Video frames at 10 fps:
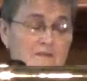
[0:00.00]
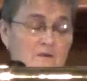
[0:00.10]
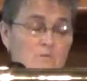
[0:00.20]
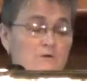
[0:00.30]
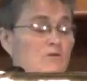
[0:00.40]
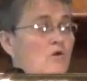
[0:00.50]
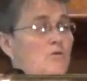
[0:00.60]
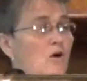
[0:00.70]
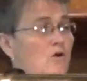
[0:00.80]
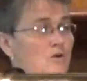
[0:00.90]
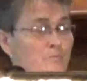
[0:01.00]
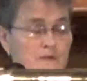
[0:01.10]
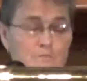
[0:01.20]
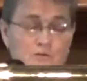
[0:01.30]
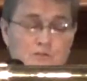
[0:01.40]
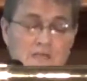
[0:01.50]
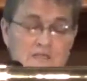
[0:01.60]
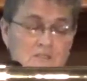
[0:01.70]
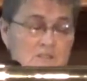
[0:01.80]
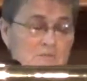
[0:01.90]
and there will no longer be
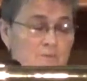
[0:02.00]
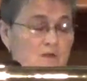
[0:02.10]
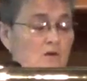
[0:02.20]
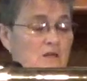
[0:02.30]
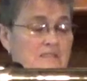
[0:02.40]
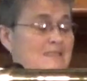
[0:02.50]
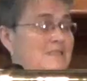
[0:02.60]
protection because